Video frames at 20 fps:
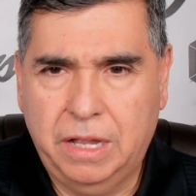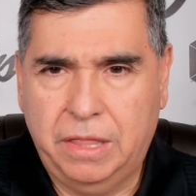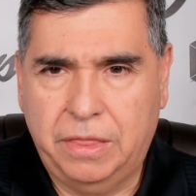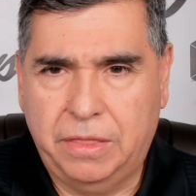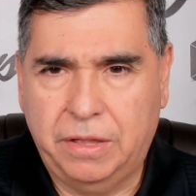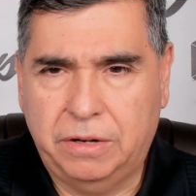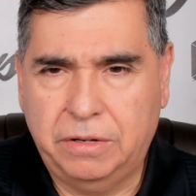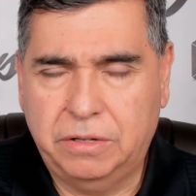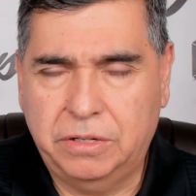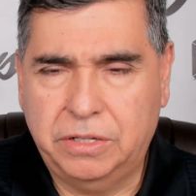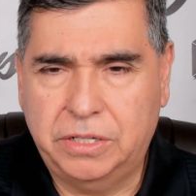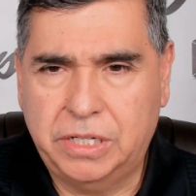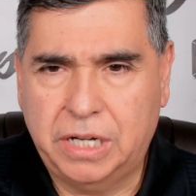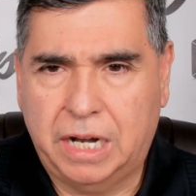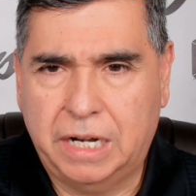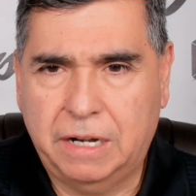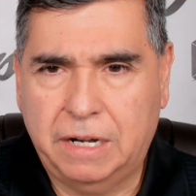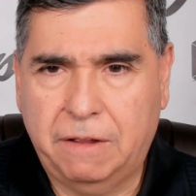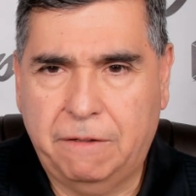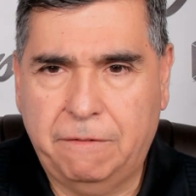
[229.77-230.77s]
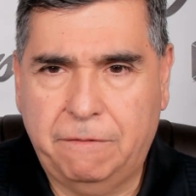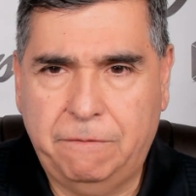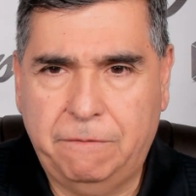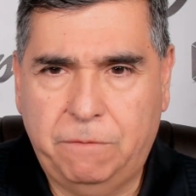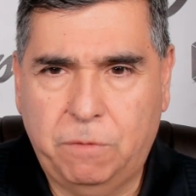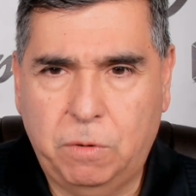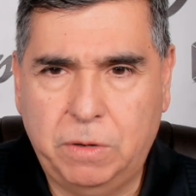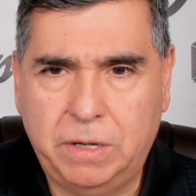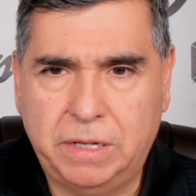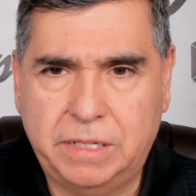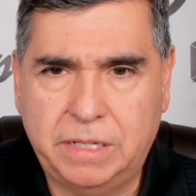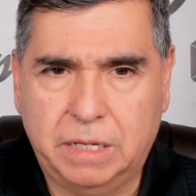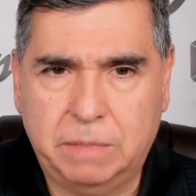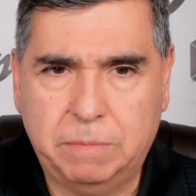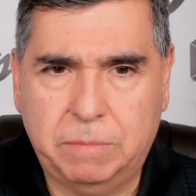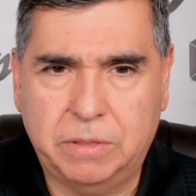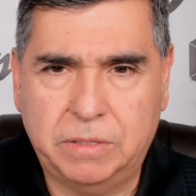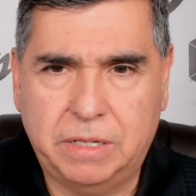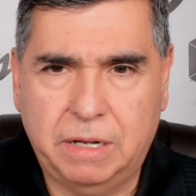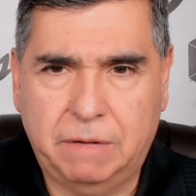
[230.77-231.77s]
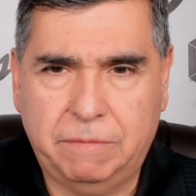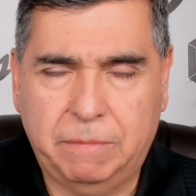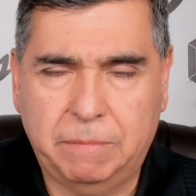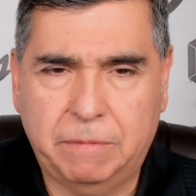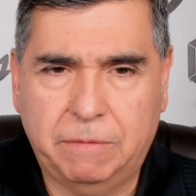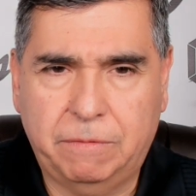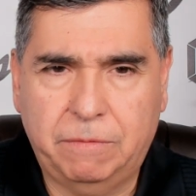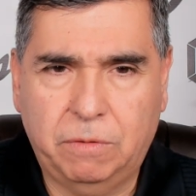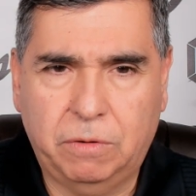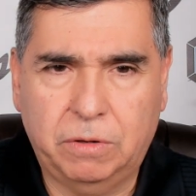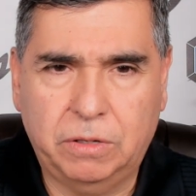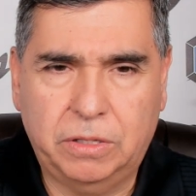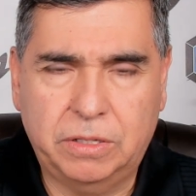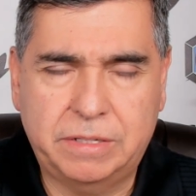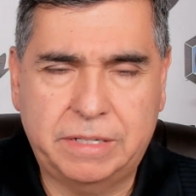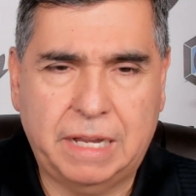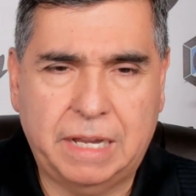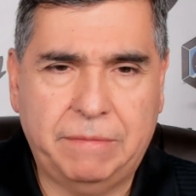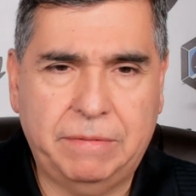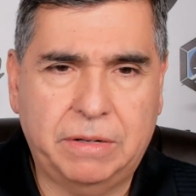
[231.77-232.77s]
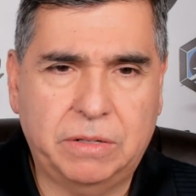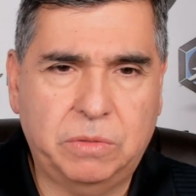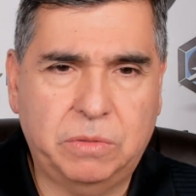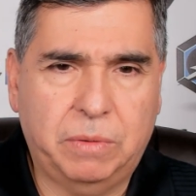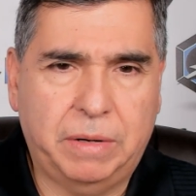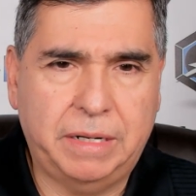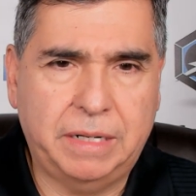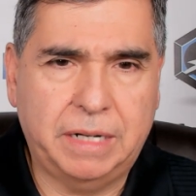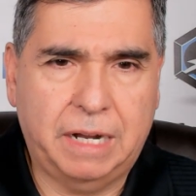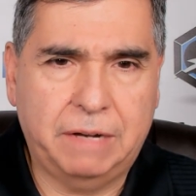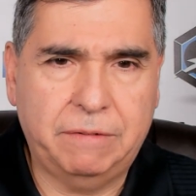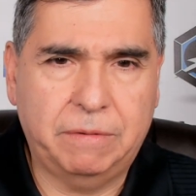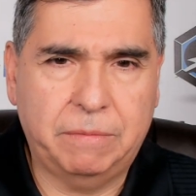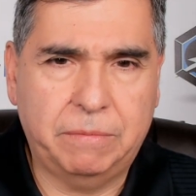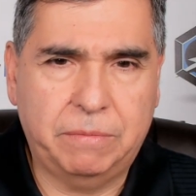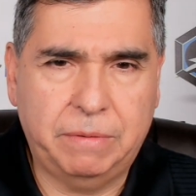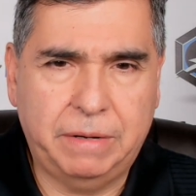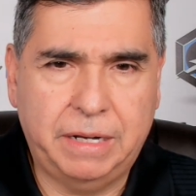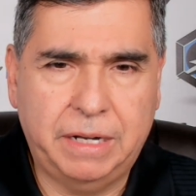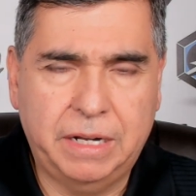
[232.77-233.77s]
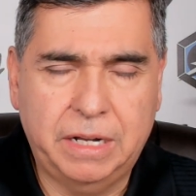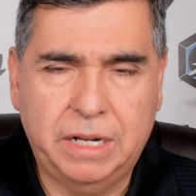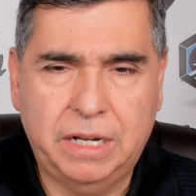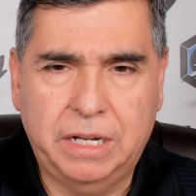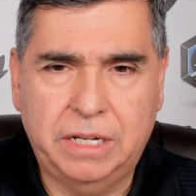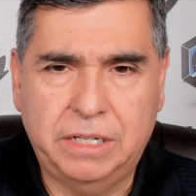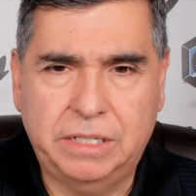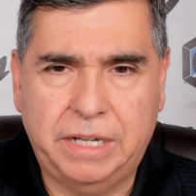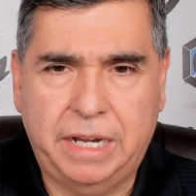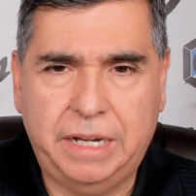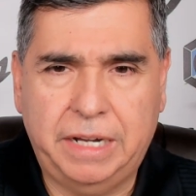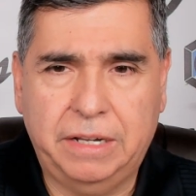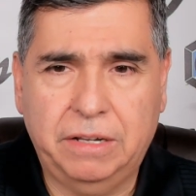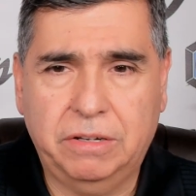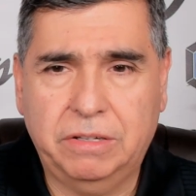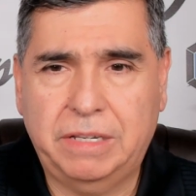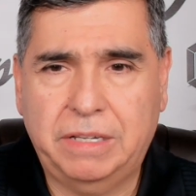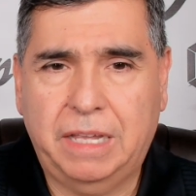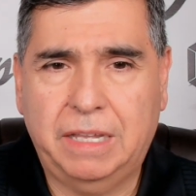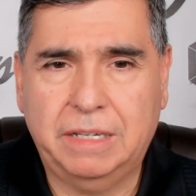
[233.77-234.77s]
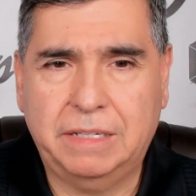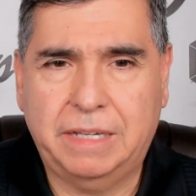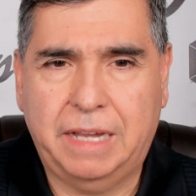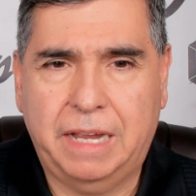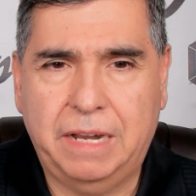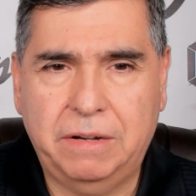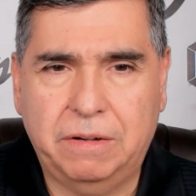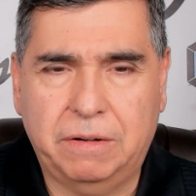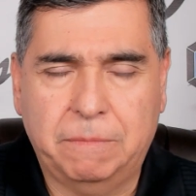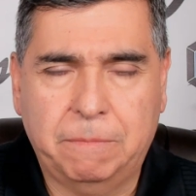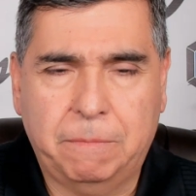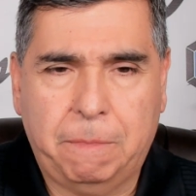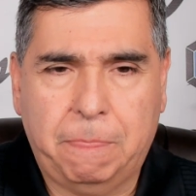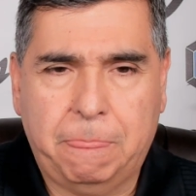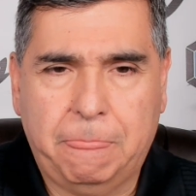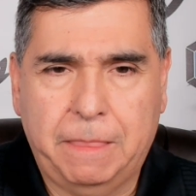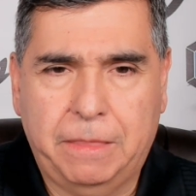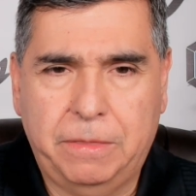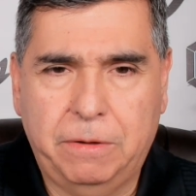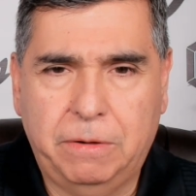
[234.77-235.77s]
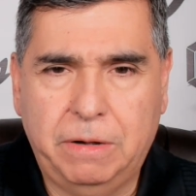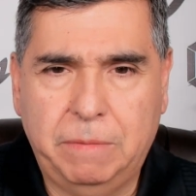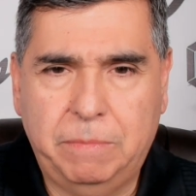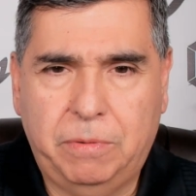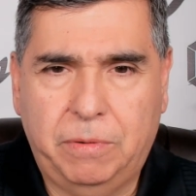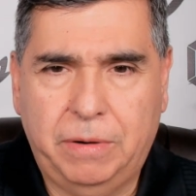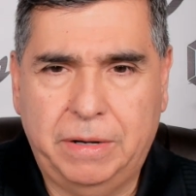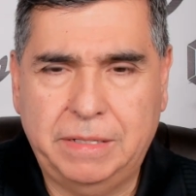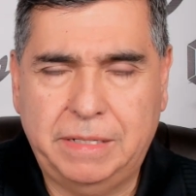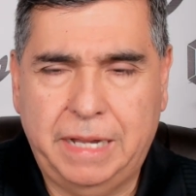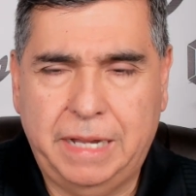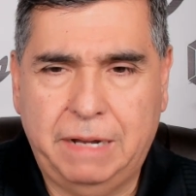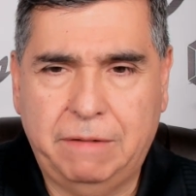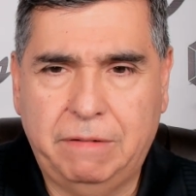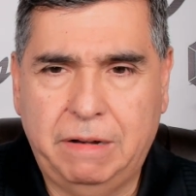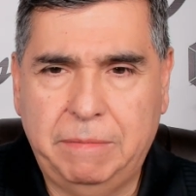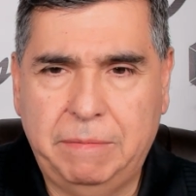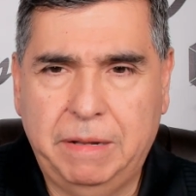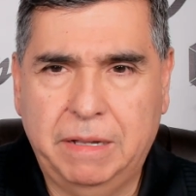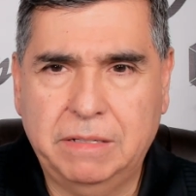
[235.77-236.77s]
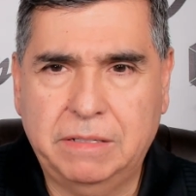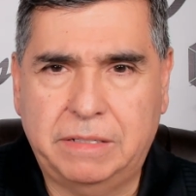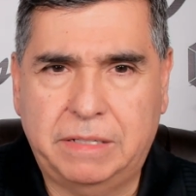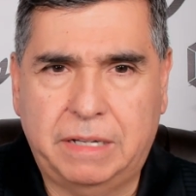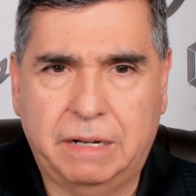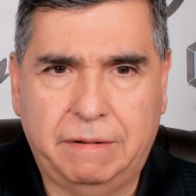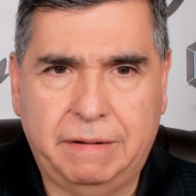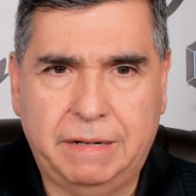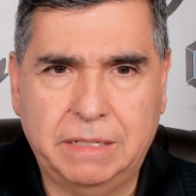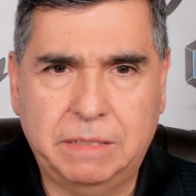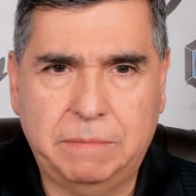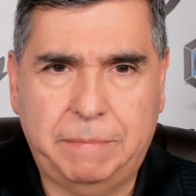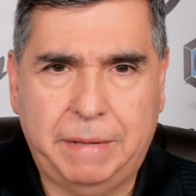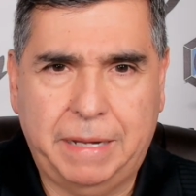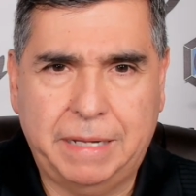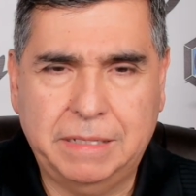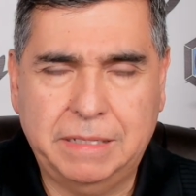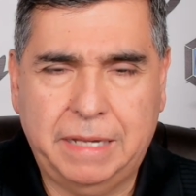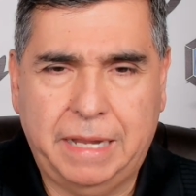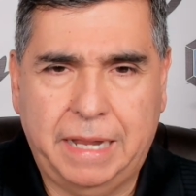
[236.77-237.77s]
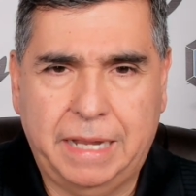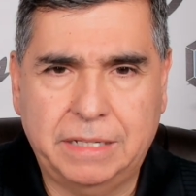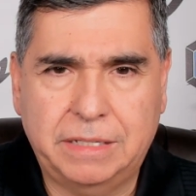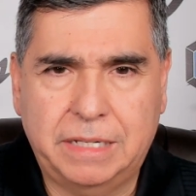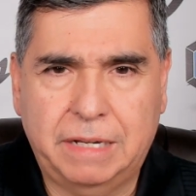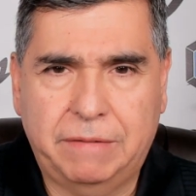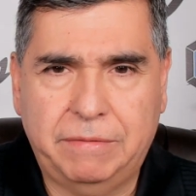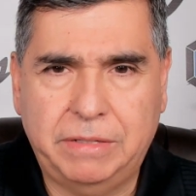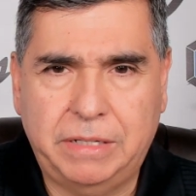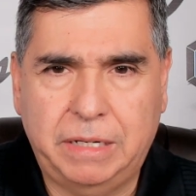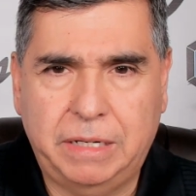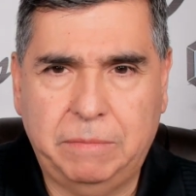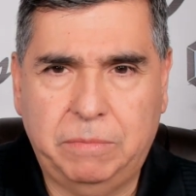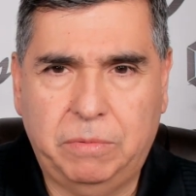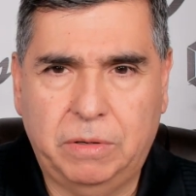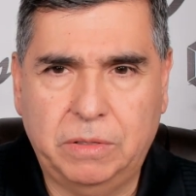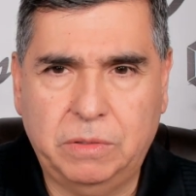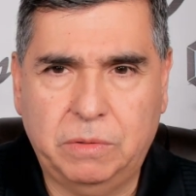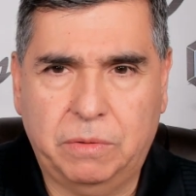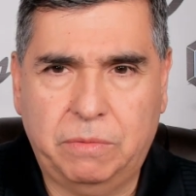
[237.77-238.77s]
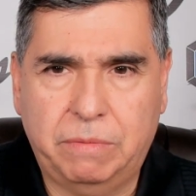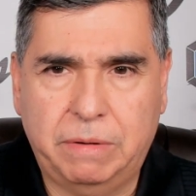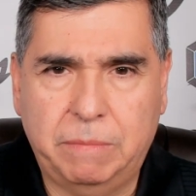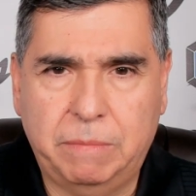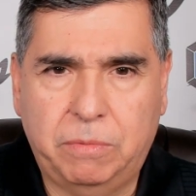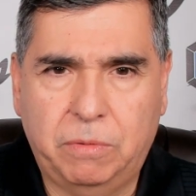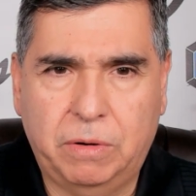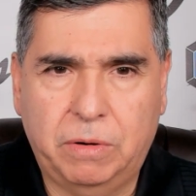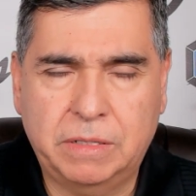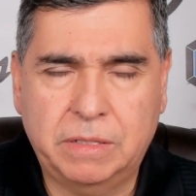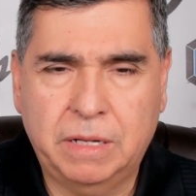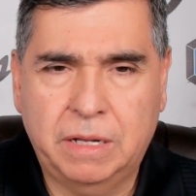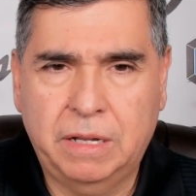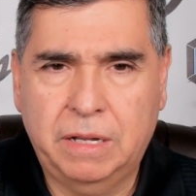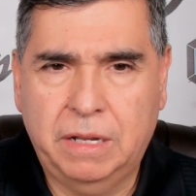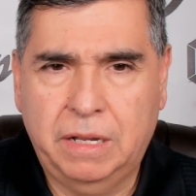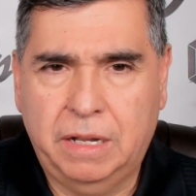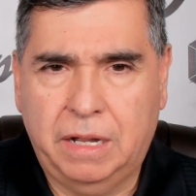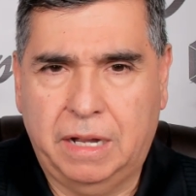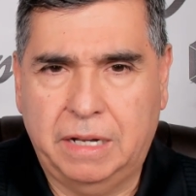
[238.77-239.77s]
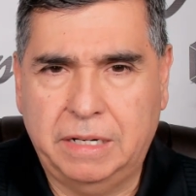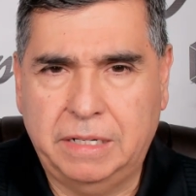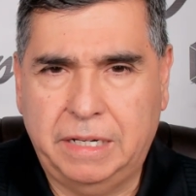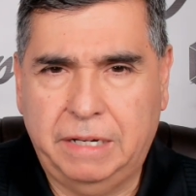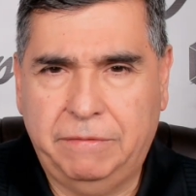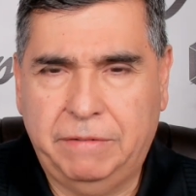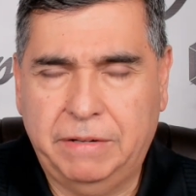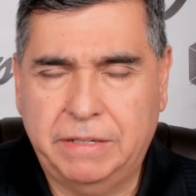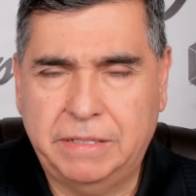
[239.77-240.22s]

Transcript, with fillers: Thunder shot 46% from the floor, 7 of 29 from 3. Shai Gilgeous-Alexander, 30 points, 8 rebounds. Darius Bazley had 17 points with 3 boards. On defense,